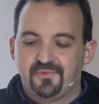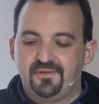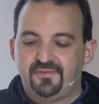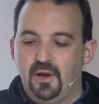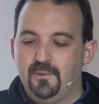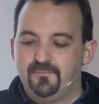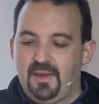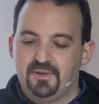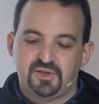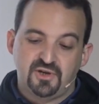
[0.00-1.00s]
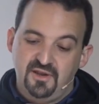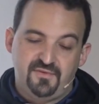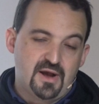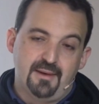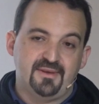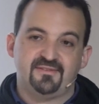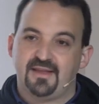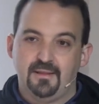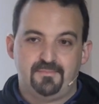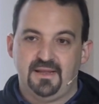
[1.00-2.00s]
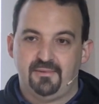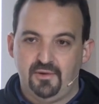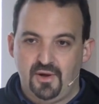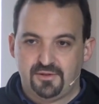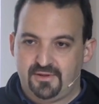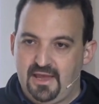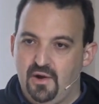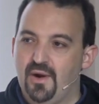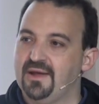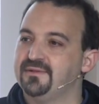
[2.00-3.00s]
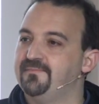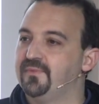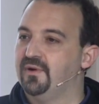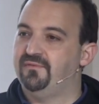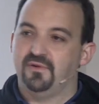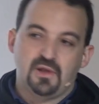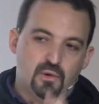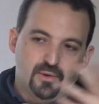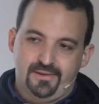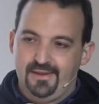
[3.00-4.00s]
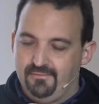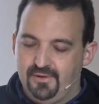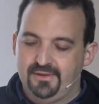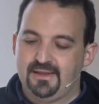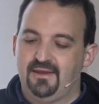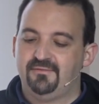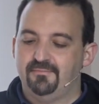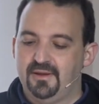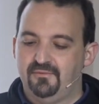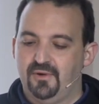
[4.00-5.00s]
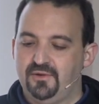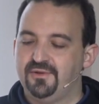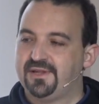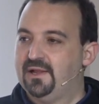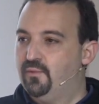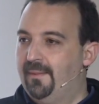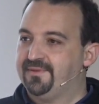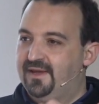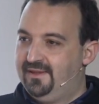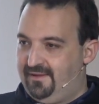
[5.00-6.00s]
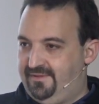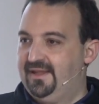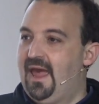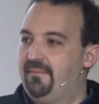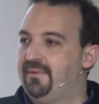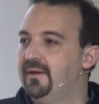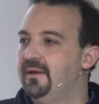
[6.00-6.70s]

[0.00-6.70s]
So I'm not sure if you have installed PWAs on iOS, or if you know what that is, but when you install a website that is an app,